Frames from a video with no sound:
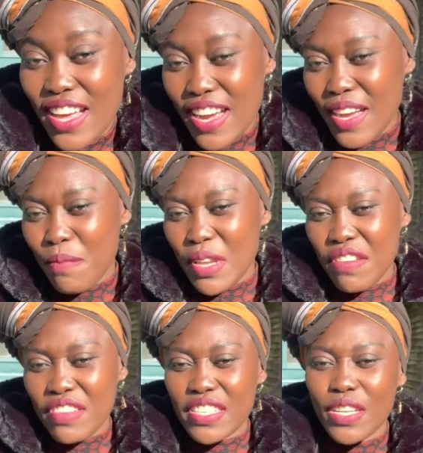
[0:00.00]
I can't
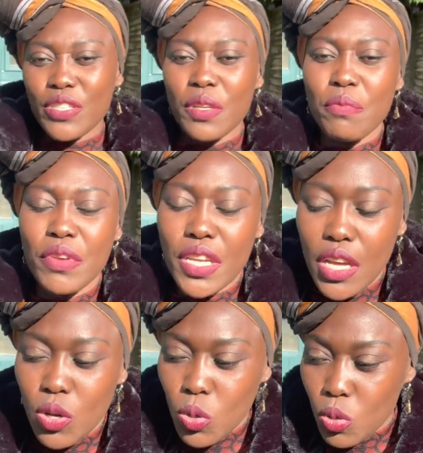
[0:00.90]
believe it's actually been
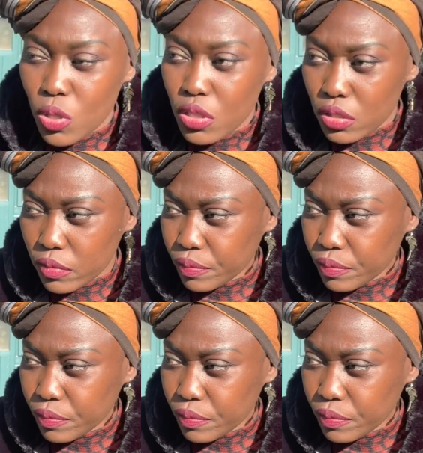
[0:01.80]
a whole